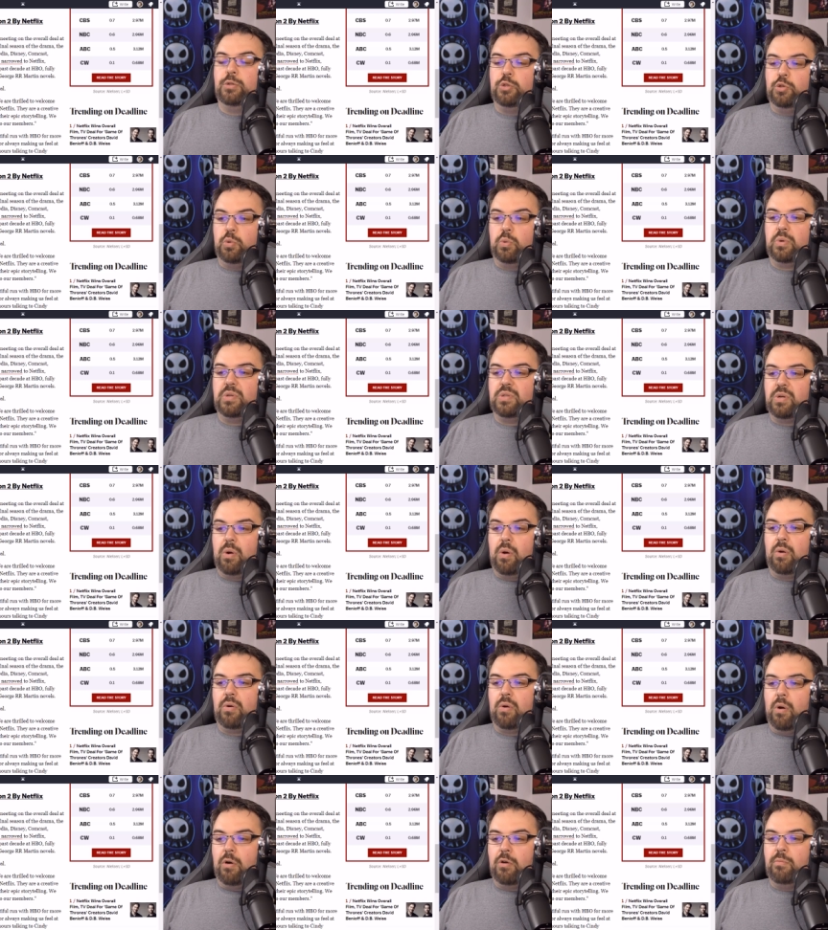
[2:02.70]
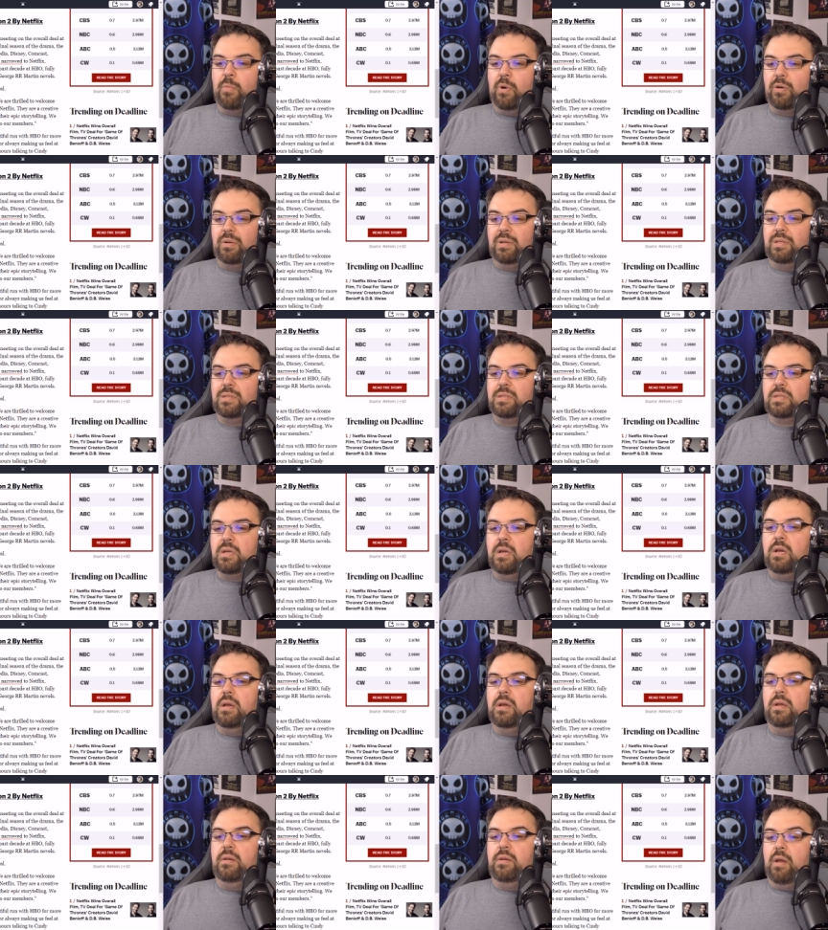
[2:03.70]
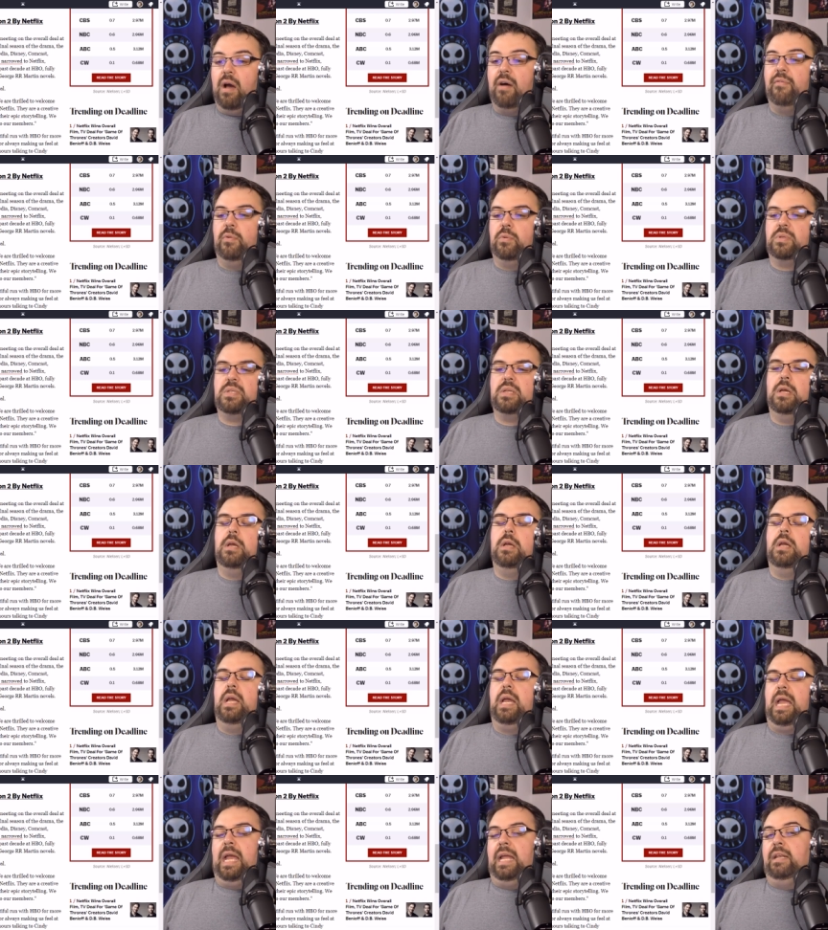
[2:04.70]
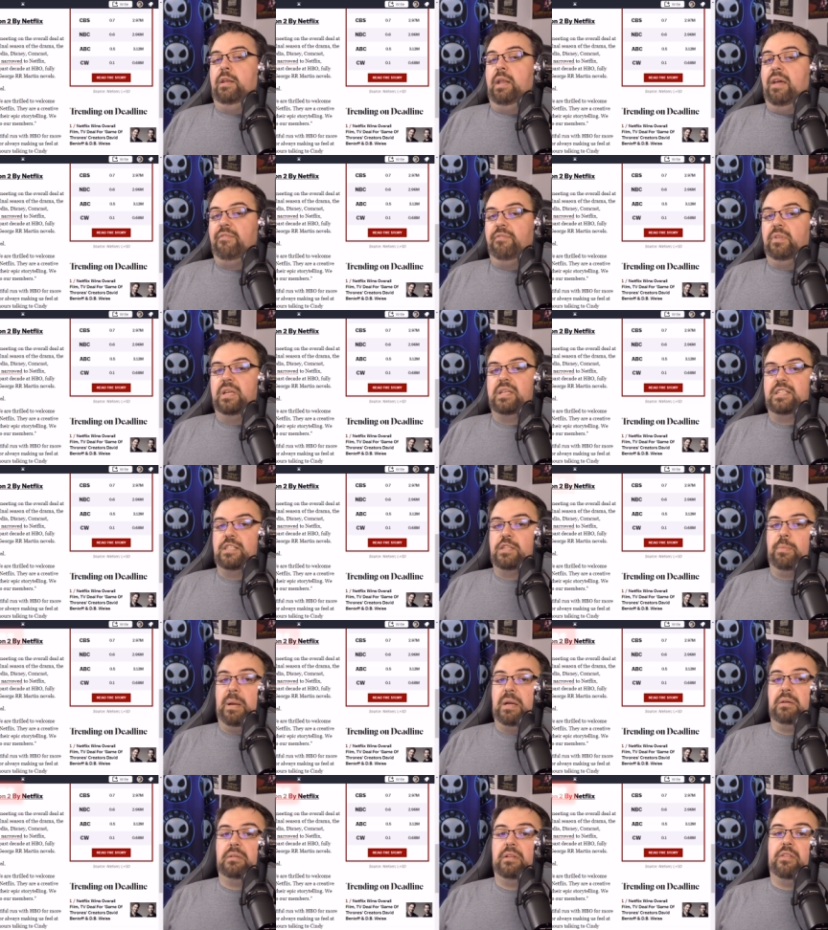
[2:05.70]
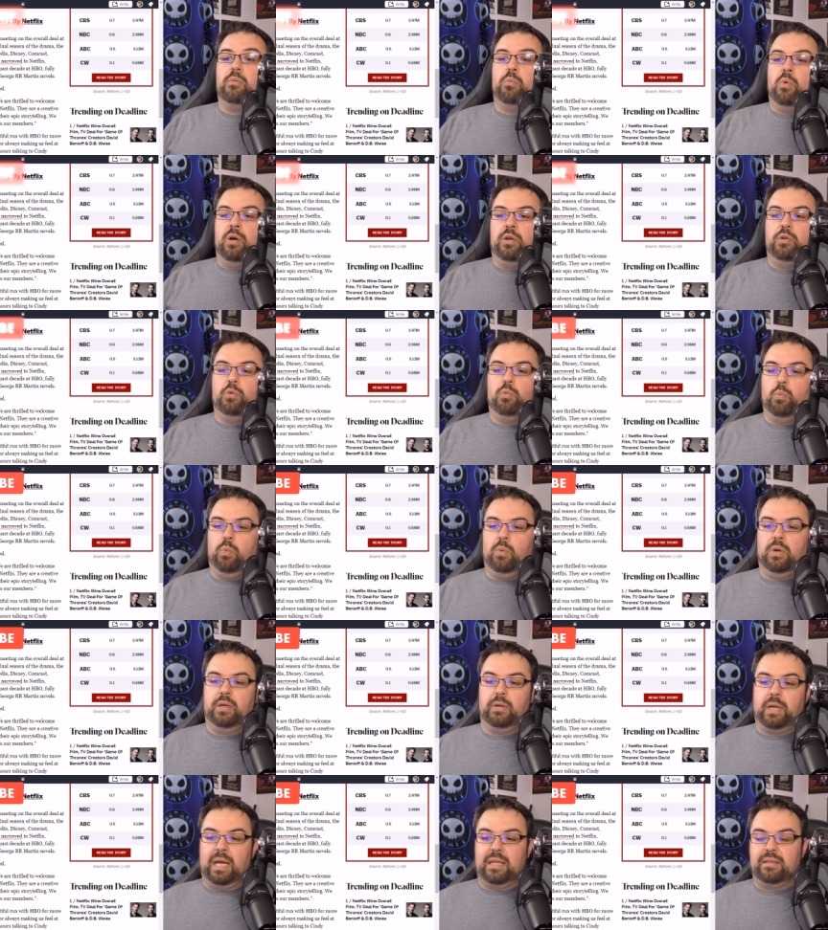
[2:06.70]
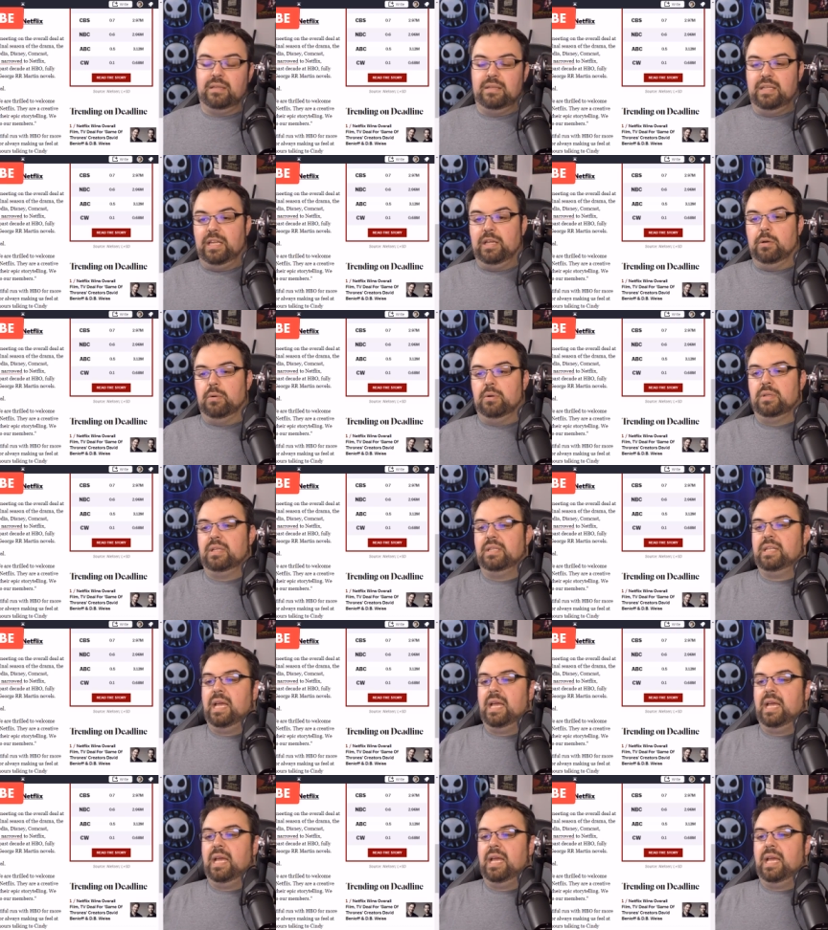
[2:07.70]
on George R. R. Martin's novels and Netflix is apparently the one who got the deal.